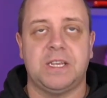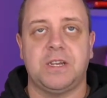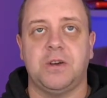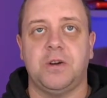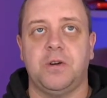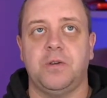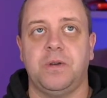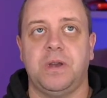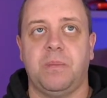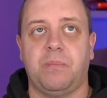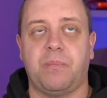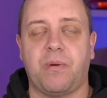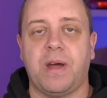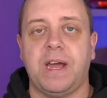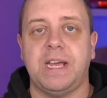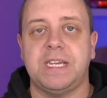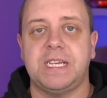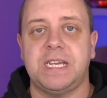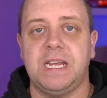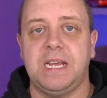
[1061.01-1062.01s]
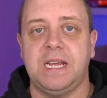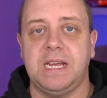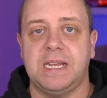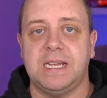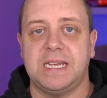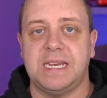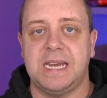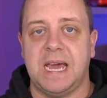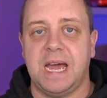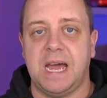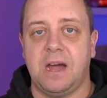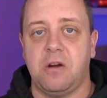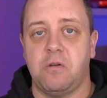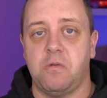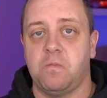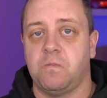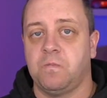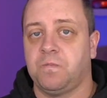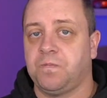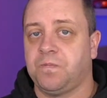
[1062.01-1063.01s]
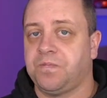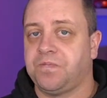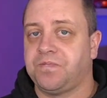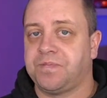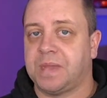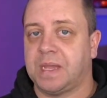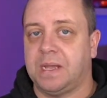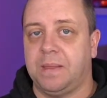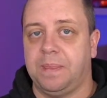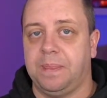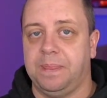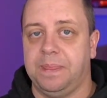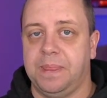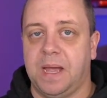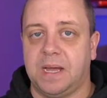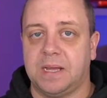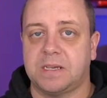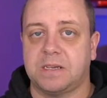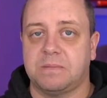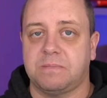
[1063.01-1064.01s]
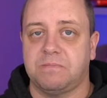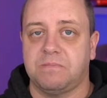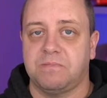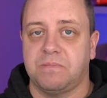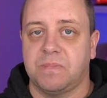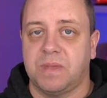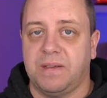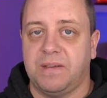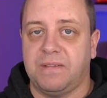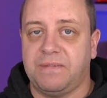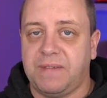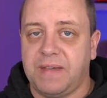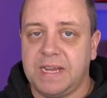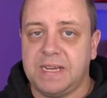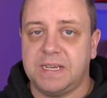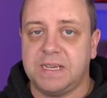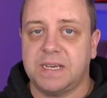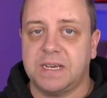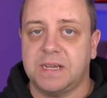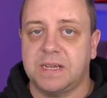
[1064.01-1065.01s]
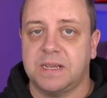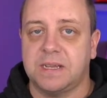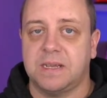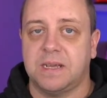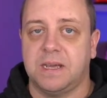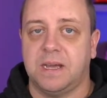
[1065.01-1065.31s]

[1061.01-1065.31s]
So the pricing is now not fixed.